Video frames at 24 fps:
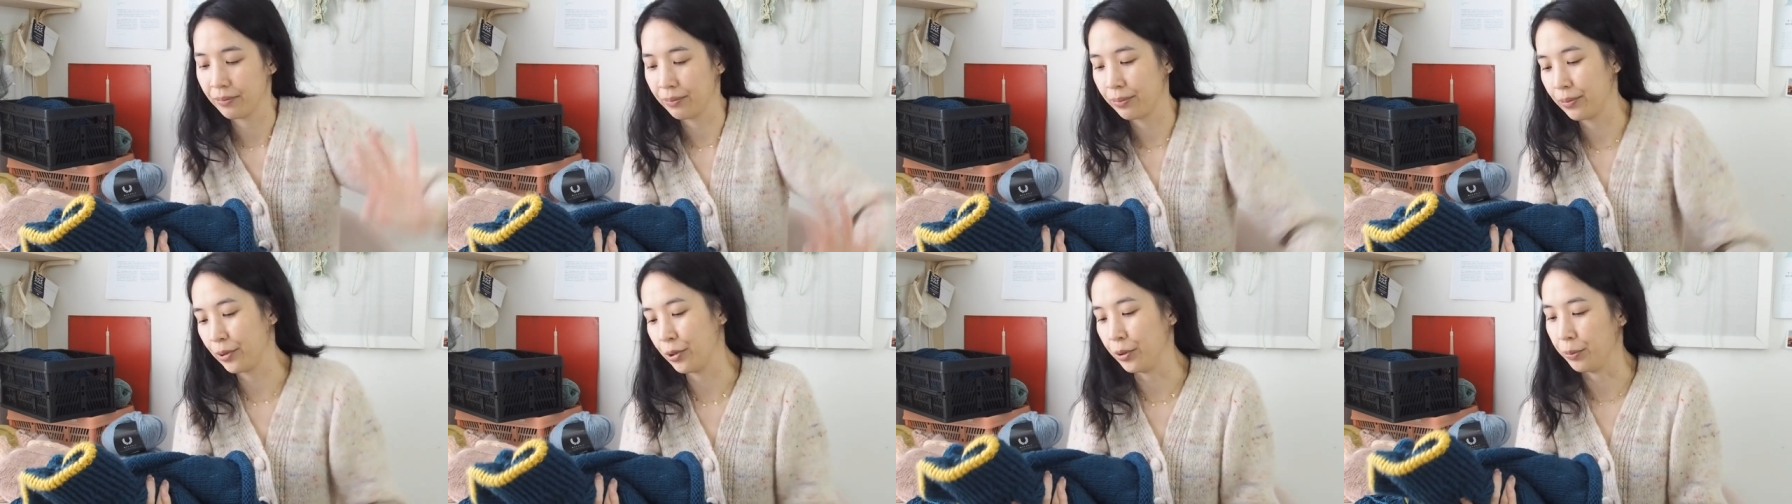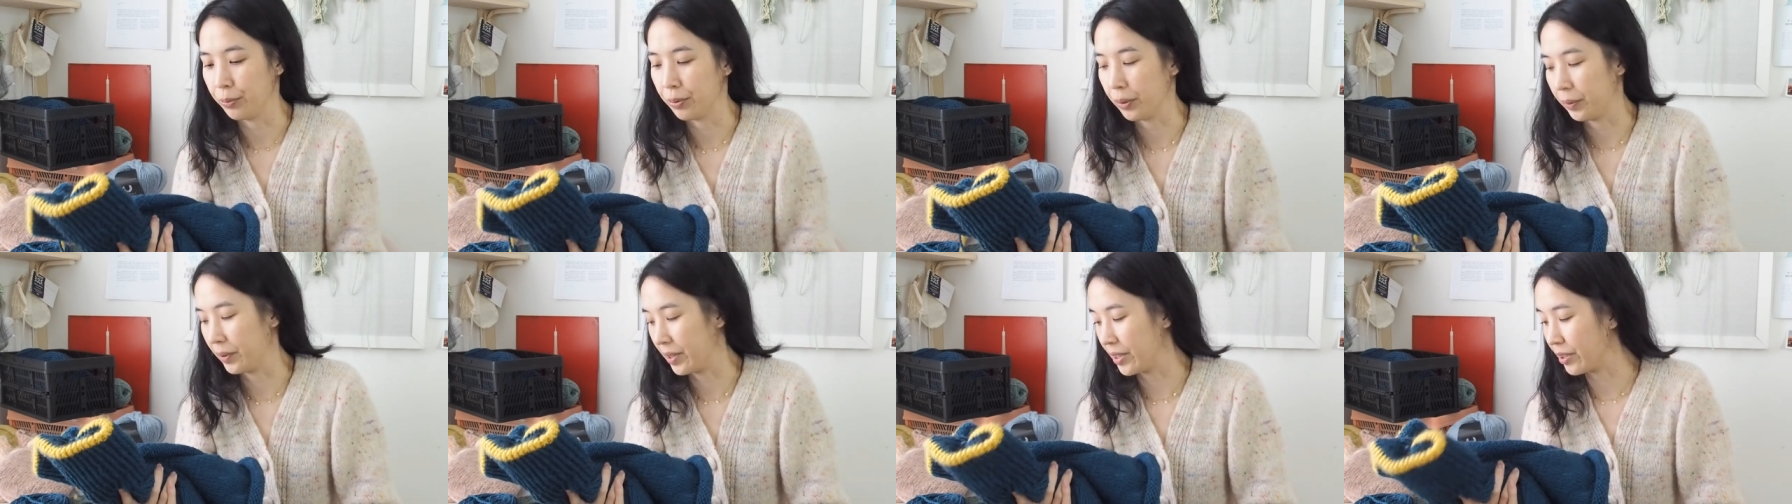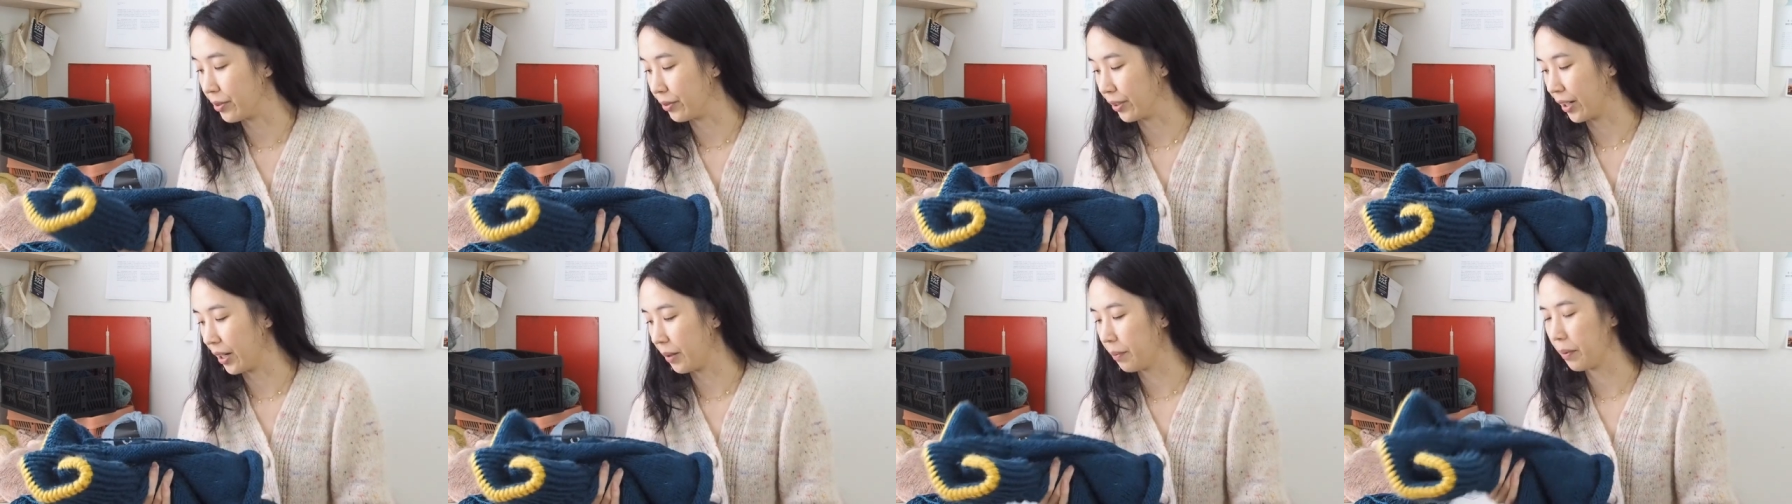could probably
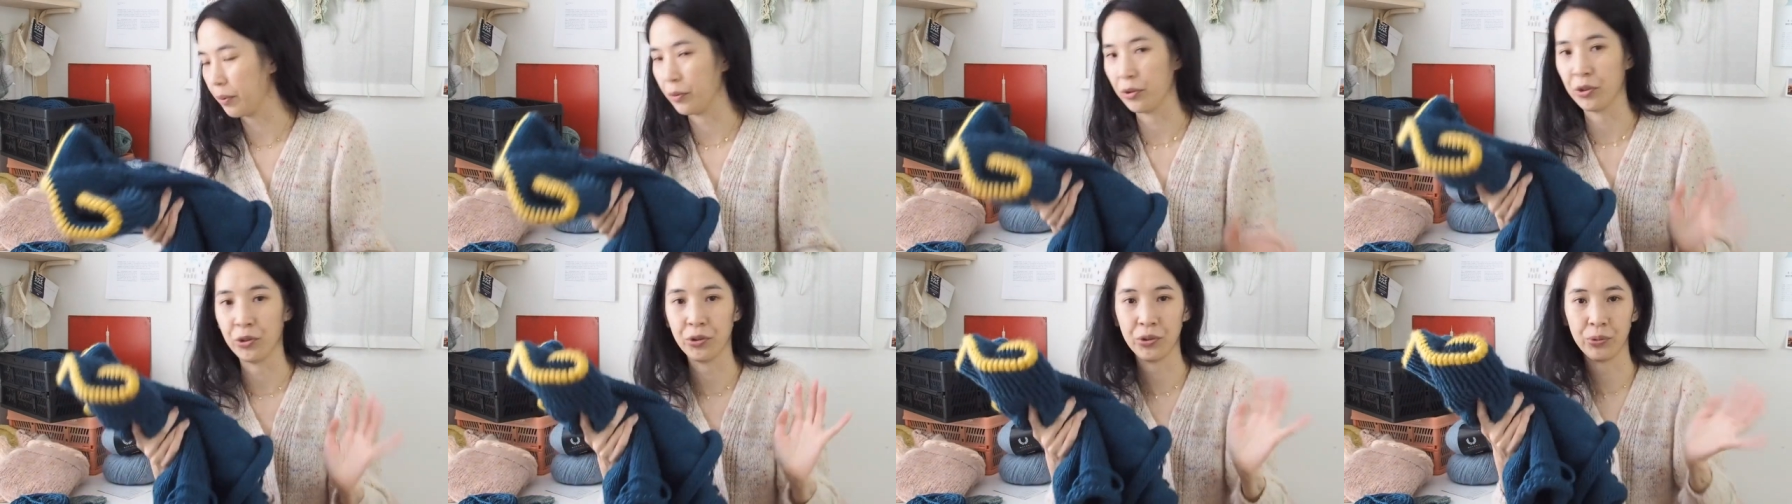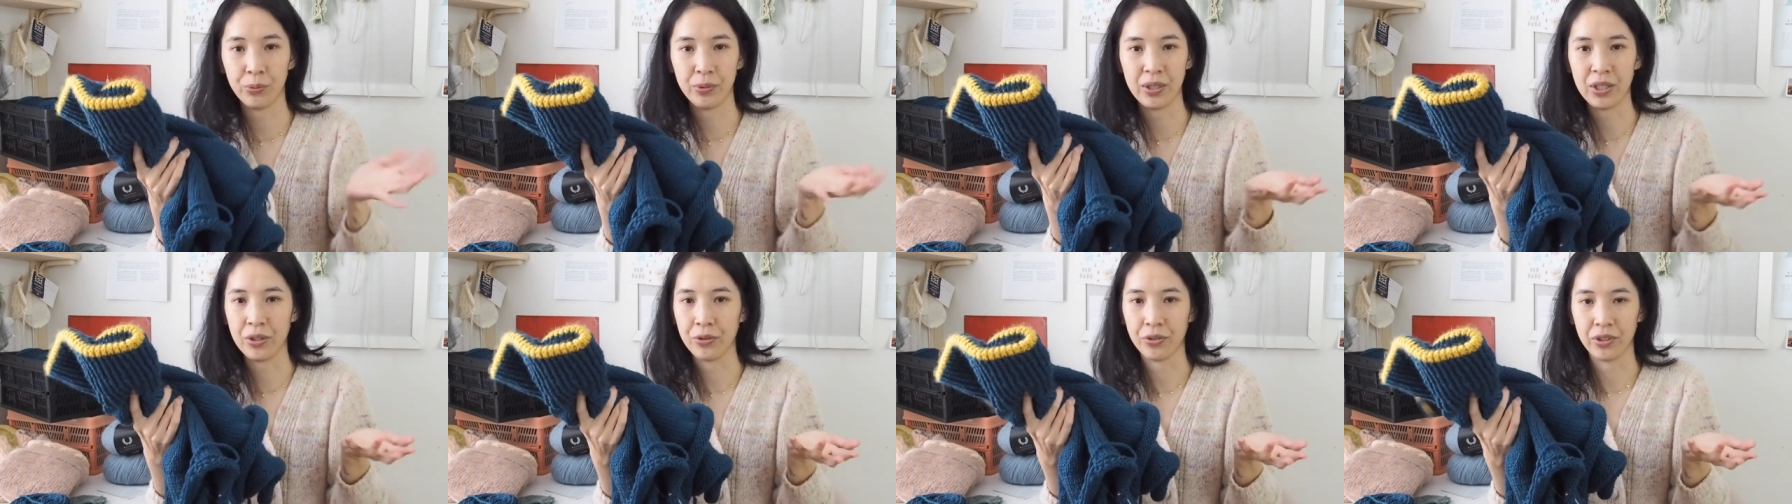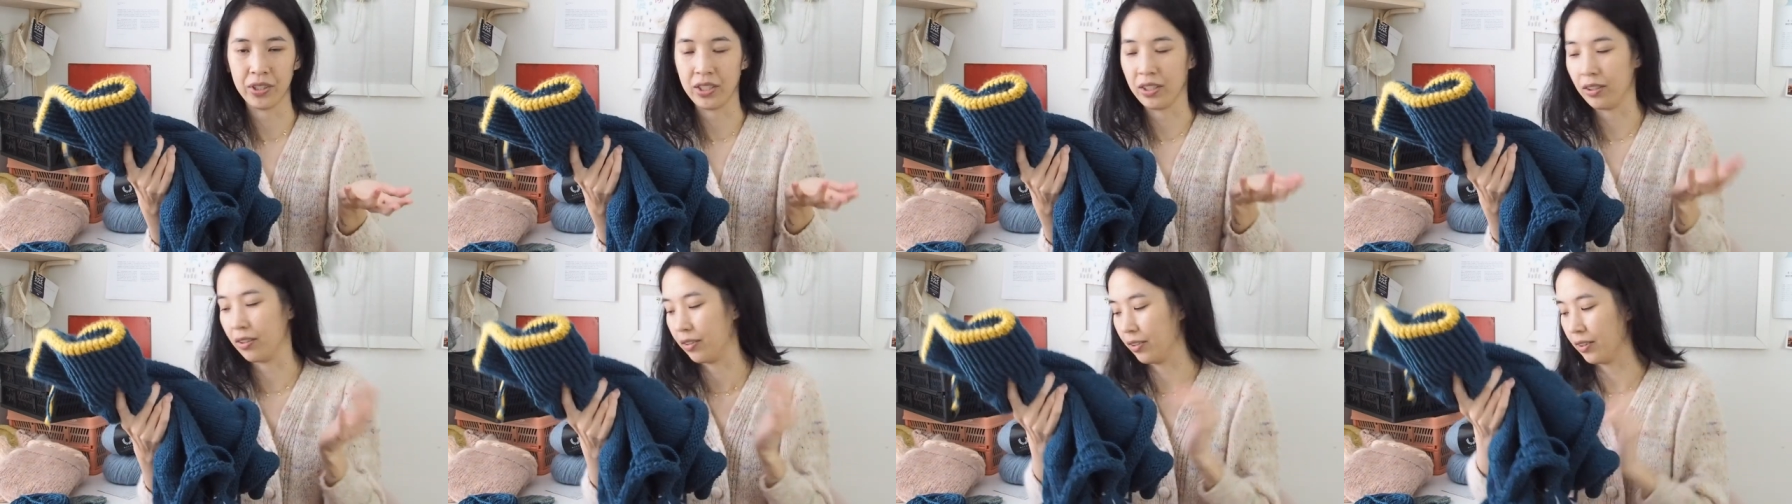still get it, but we, we
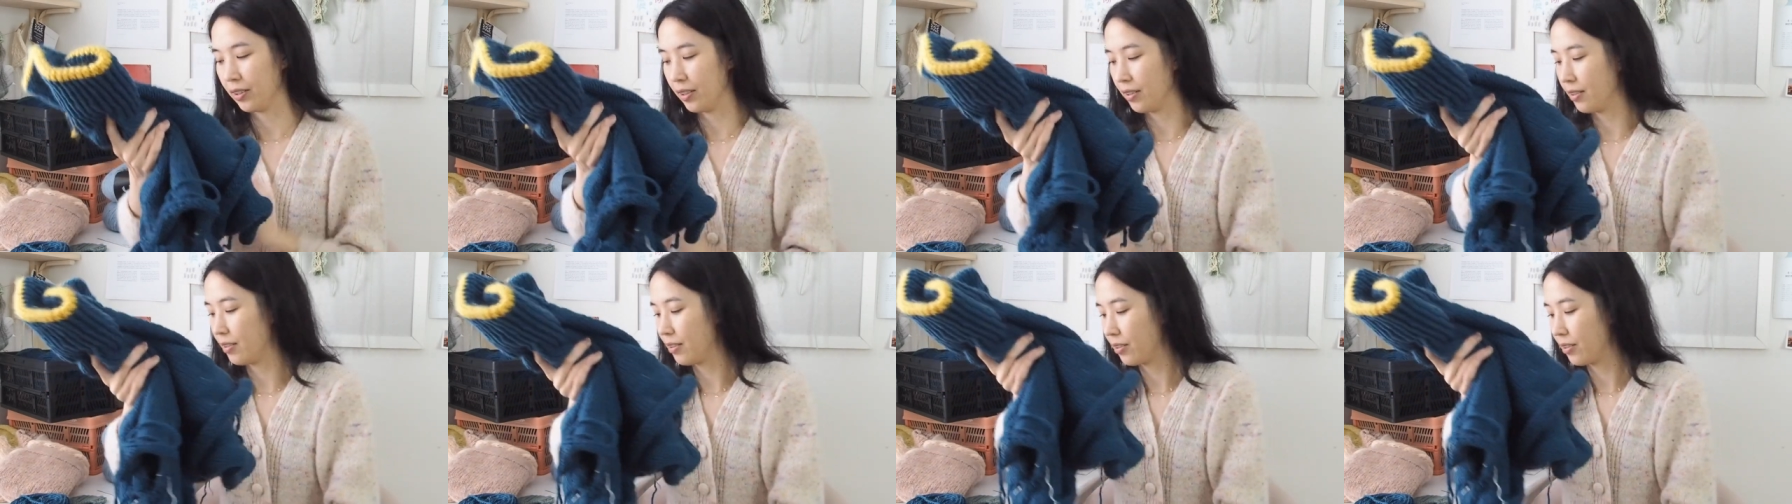already got this,